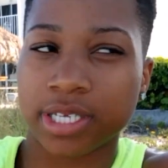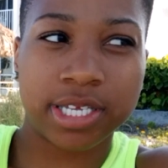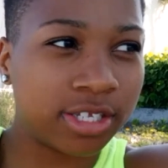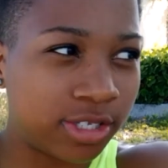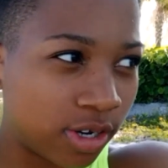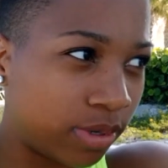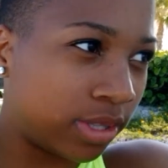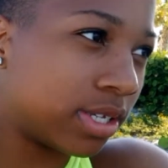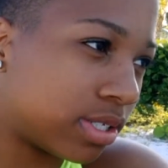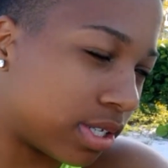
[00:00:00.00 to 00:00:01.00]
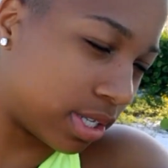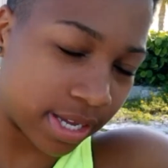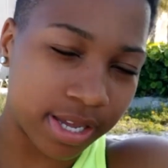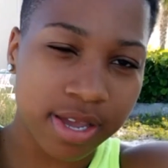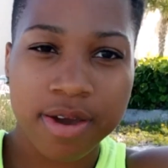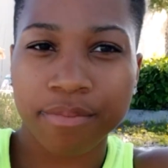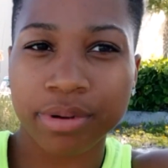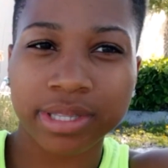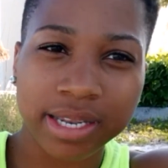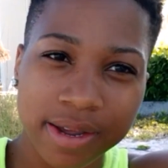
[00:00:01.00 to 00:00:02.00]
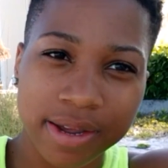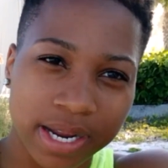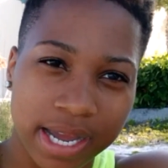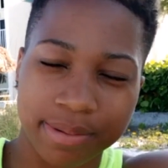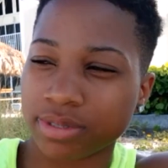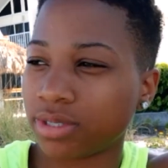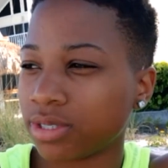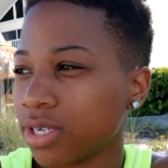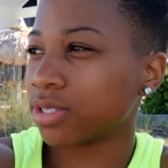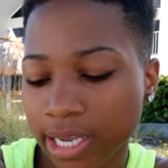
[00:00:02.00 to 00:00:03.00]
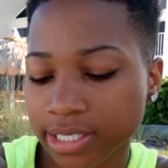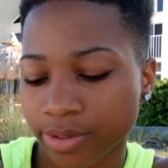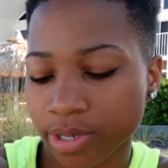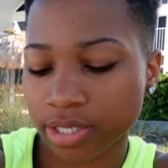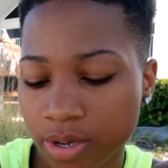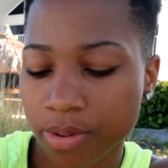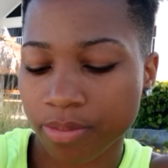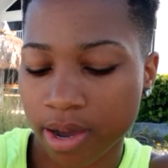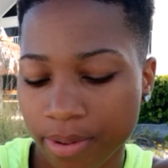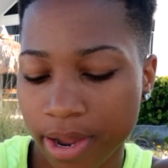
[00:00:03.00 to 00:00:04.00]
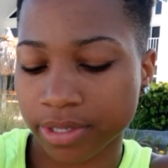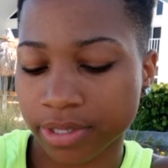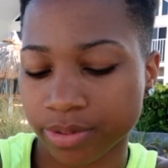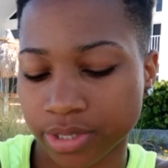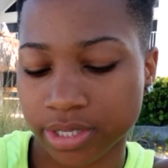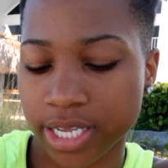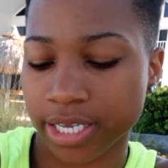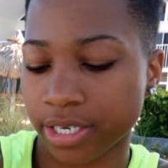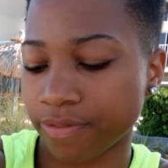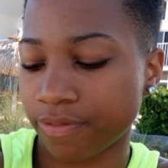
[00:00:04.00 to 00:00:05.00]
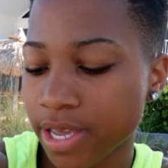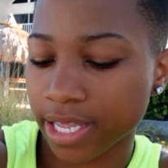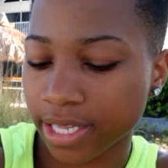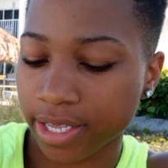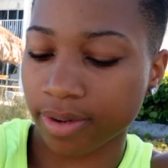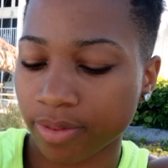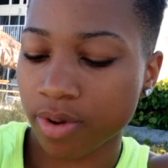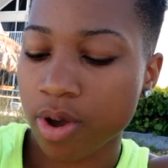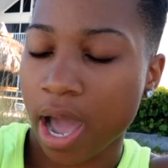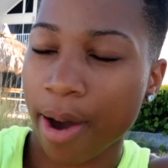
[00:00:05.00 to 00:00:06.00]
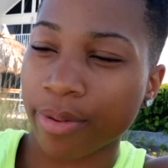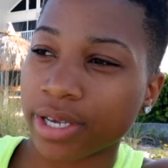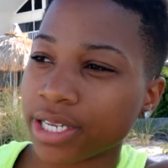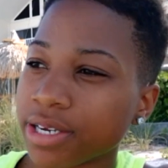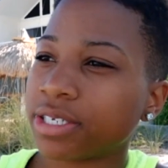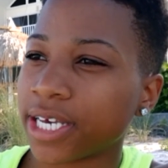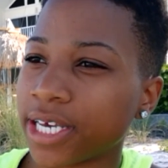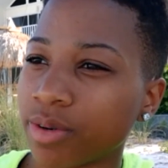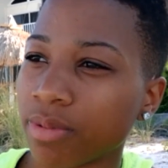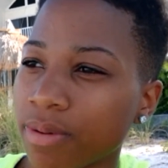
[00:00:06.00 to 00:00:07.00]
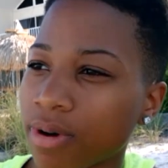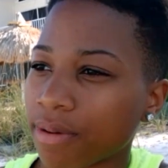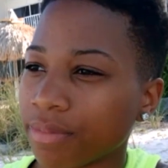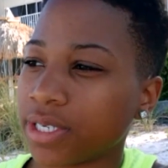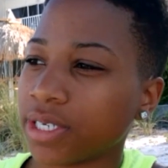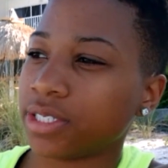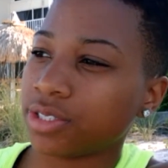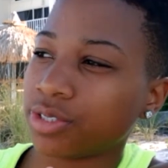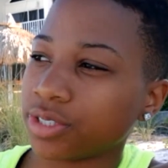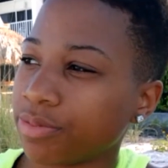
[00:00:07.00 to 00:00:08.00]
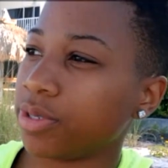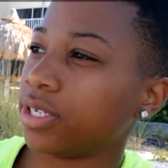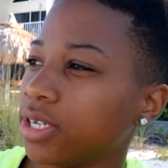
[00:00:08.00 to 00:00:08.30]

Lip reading: kid told me this today. But that never happens. Like I said, when I told my mom, everything was just negative. And then I would get irritated with my mom because she's treating me